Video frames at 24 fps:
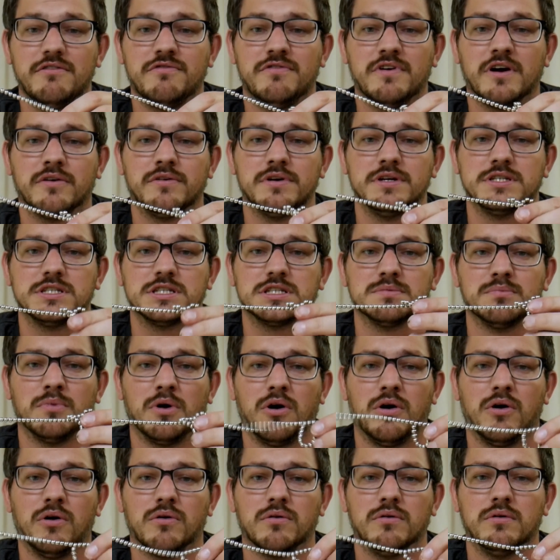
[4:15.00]
very
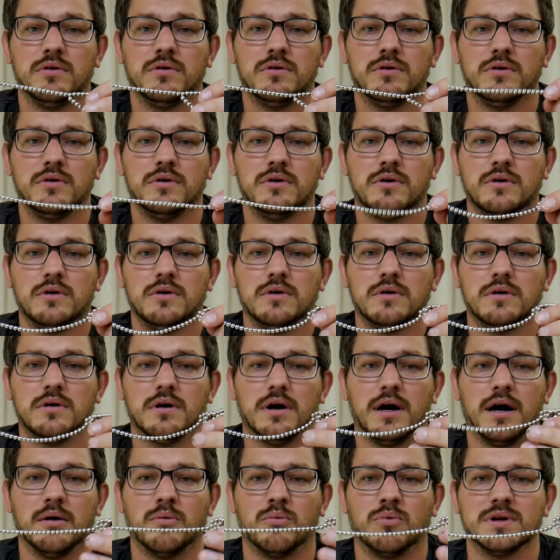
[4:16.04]
small.
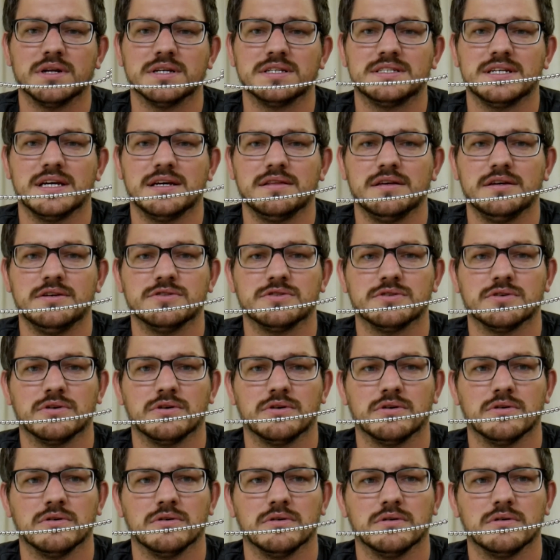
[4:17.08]
I want to say these
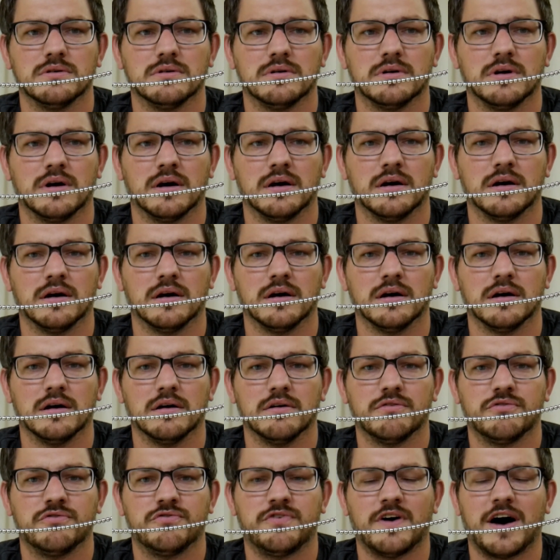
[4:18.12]
are
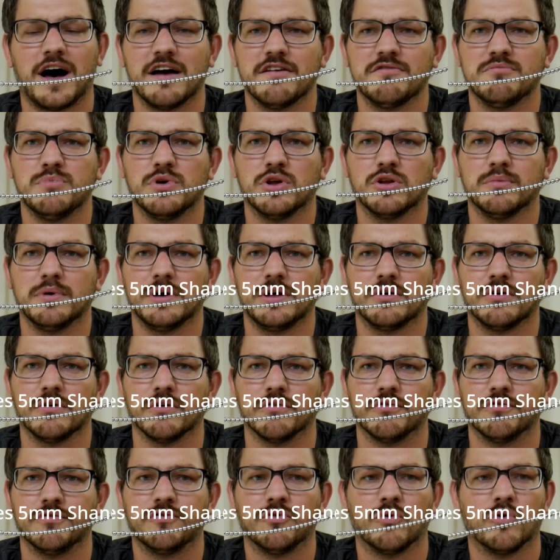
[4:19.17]
uh, five millimeter or
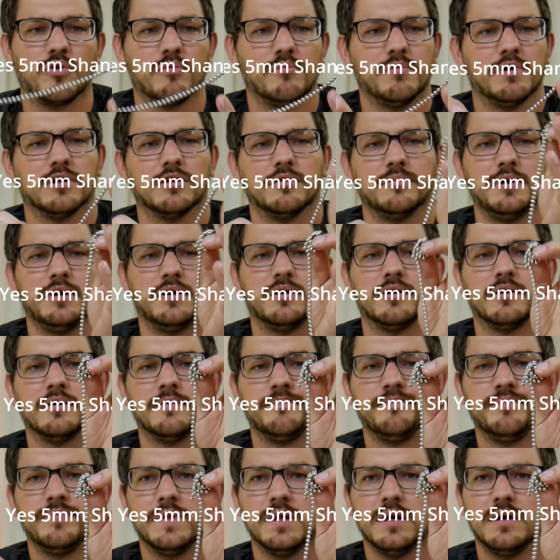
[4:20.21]
four millimeter
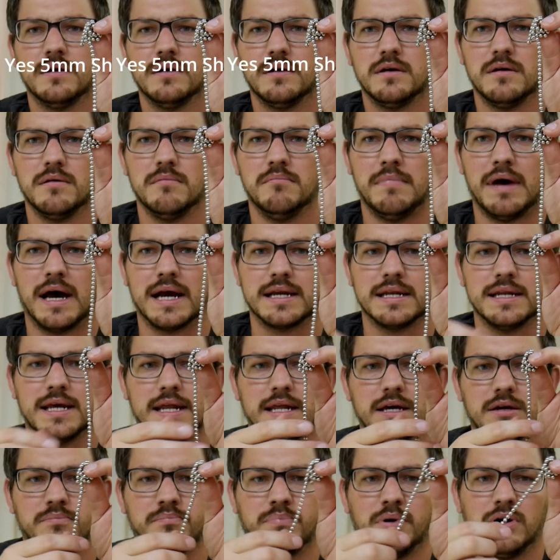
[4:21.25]

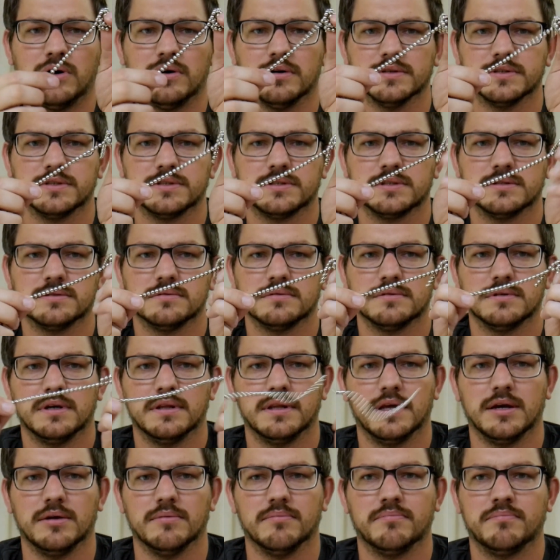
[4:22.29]
magnetic balls. And
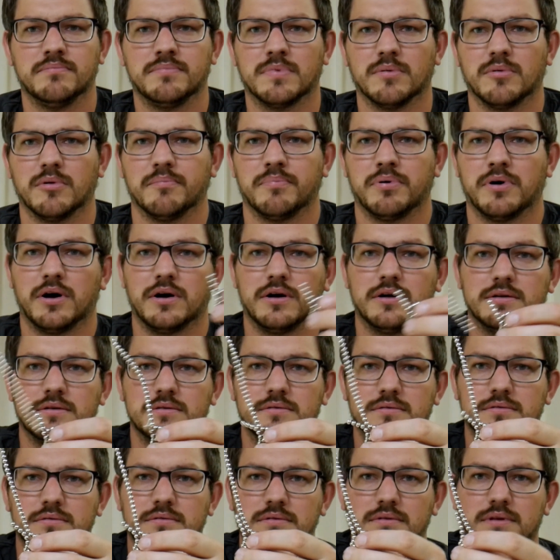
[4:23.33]
they go apart,
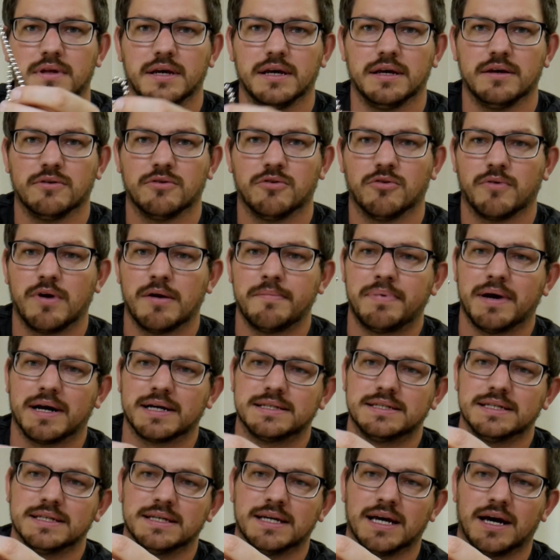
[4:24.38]
they go right back
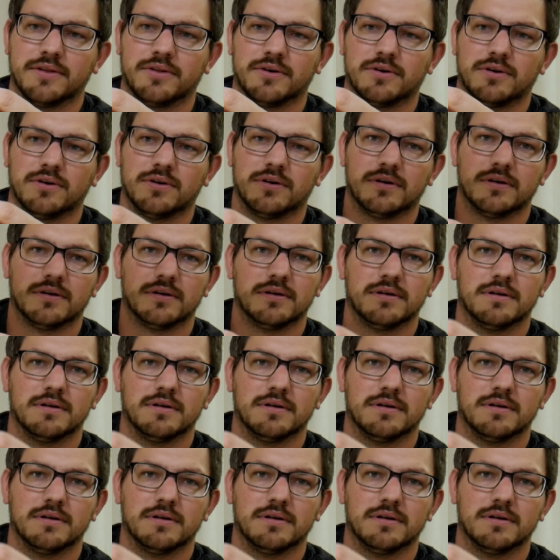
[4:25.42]
together.